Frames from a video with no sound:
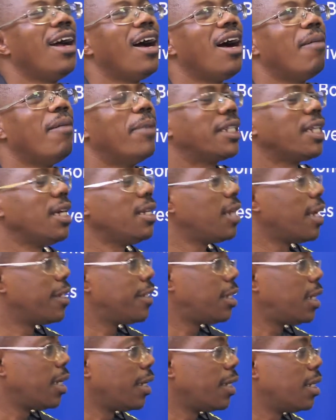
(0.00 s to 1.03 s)
But as I
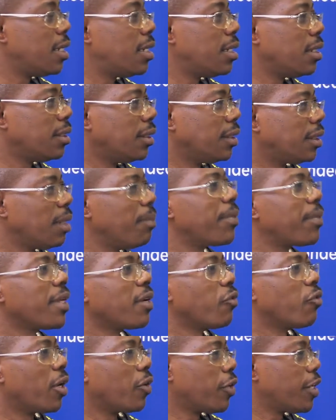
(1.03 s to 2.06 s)
said, it's something
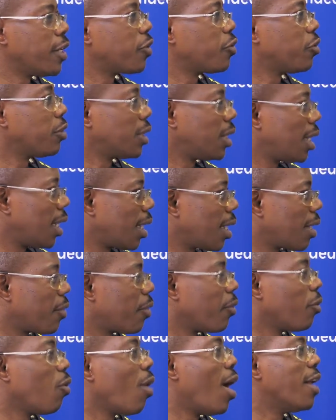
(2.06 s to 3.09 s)
we are going to take
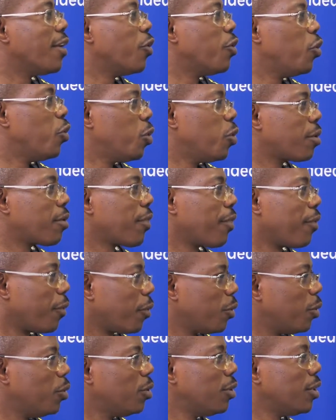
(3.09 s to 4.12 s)
through and look
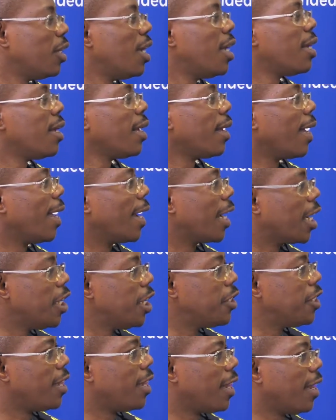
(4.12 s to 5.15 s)
through,
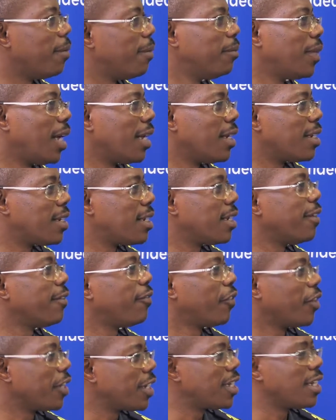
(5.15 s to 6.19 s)
engage them and say,
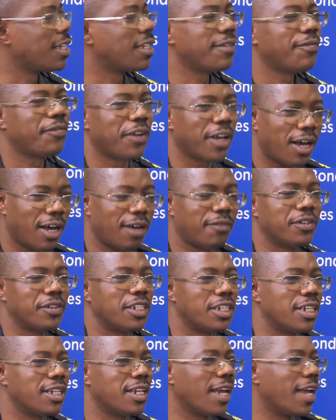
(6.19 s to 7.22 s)
for instance, if we have
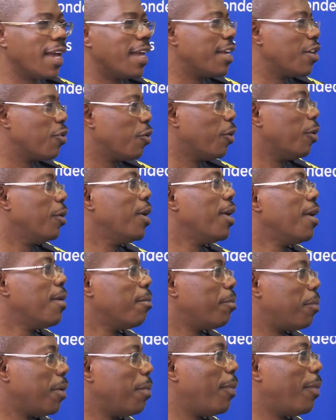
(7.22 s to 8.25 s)
these AEO
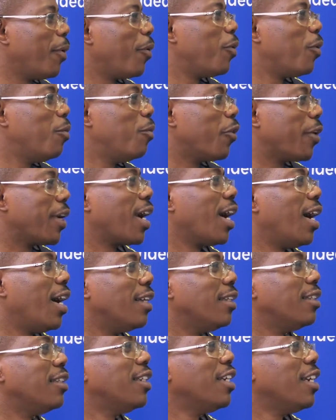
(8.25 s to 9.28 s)
people whom we
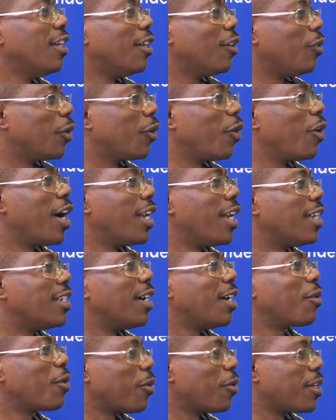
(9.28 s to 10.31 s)
can recognize
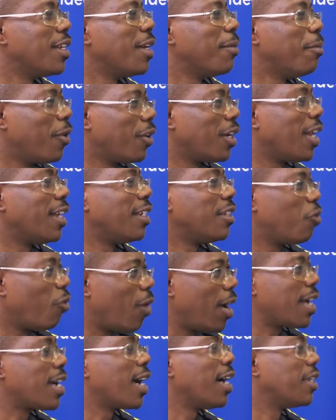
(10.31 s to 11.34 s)
across the borders, why
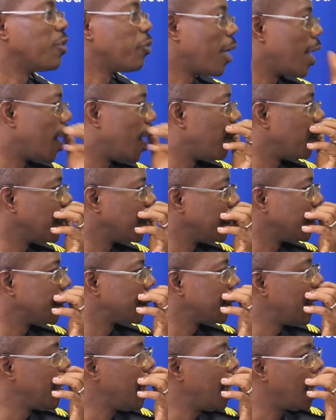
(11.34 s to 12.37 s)
can't we allow this?
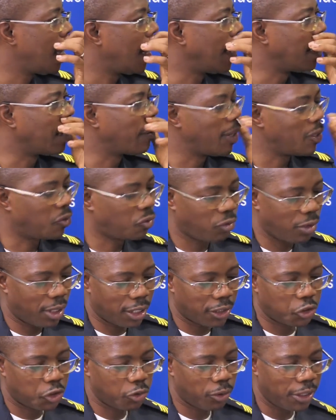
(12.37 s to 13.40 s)
And I want to
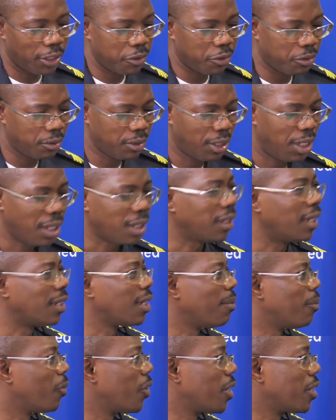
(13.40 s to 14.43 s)
assure you that
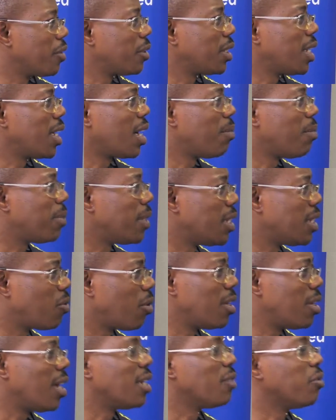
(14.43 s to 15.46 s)
I'm going to take up this
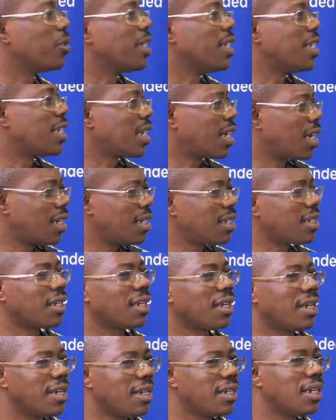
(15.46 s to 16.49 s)
one and we discuss
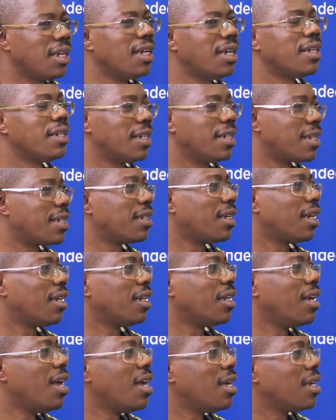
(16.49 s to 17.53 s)
in the necessary,
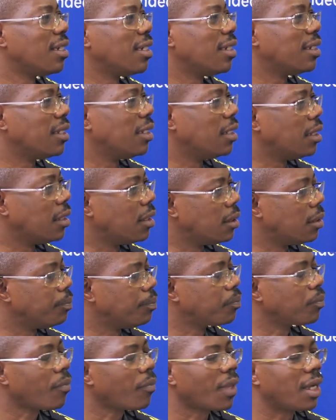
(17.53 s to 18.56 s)
in
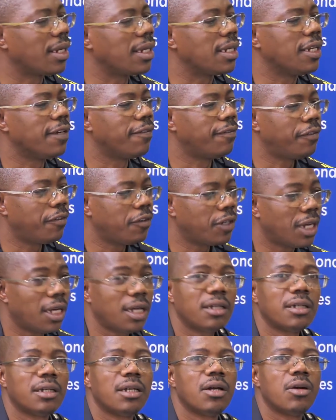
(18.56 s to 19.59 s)
the
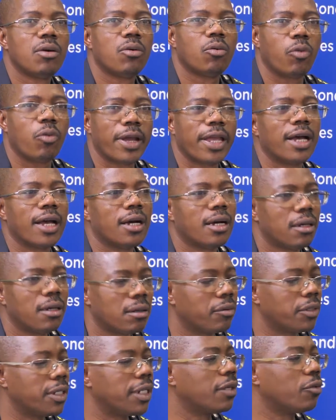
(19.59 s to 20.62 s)
fora where
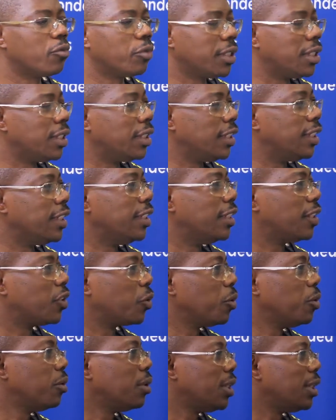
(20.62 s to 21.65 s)
really we need to
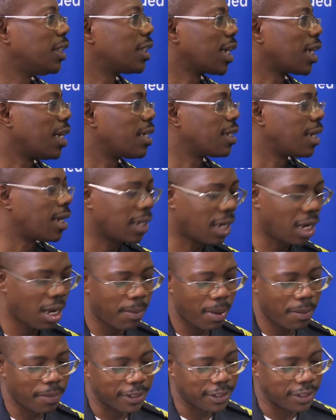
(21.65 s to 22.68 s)
discuss and come
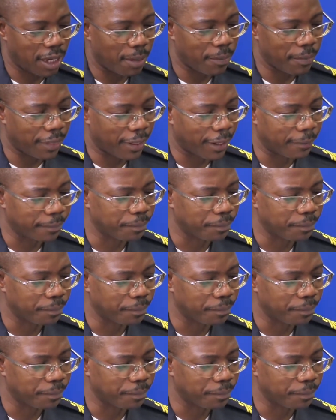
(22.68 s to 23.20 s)
up with something.